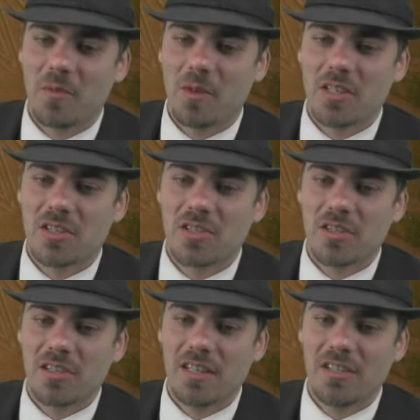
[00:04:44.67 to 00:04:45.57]

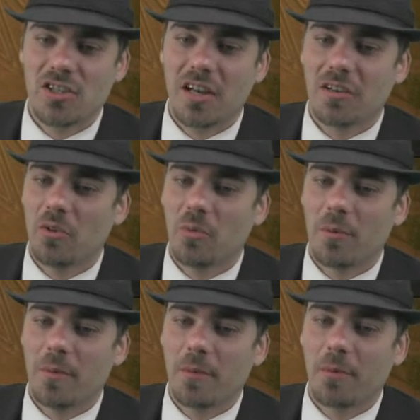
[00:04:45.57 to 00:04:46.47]
which in general we would be